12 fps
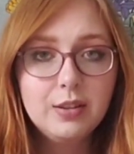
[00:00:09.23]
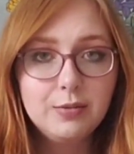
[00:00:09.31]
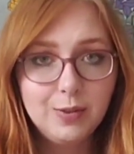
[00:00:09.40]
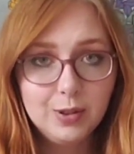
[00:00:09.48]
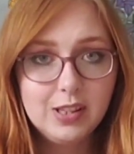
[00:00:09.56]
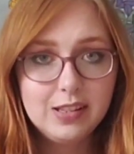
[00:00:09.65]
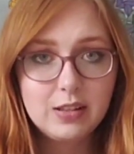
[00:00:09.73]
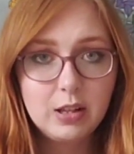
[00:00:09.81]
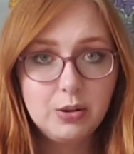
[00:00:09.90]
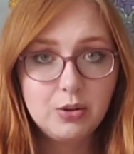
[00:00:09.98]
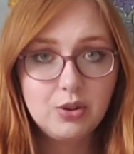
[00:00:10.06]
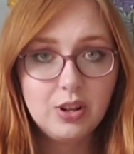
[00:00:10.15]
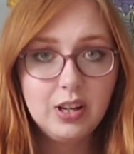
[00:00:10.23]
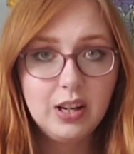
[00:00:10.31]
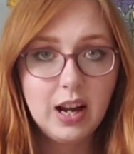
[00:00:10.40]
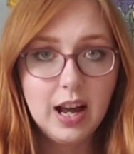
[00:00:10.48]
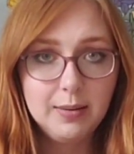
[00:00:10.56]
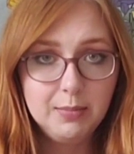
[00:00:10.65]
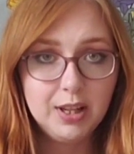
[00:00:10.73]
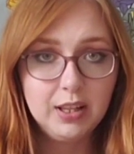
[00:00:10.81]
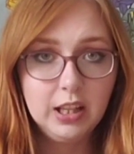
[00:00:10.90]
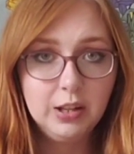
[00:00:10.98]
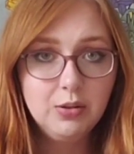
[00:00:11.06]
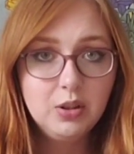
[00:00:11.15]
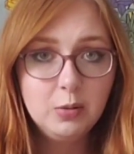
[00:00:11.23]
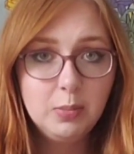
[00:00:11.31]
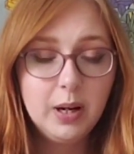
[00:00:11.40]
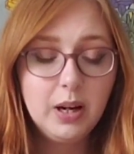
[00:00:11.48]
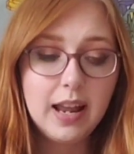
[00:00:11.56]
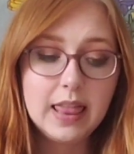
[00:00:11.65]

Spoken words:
Full disclosure, I'm not a YouTuber,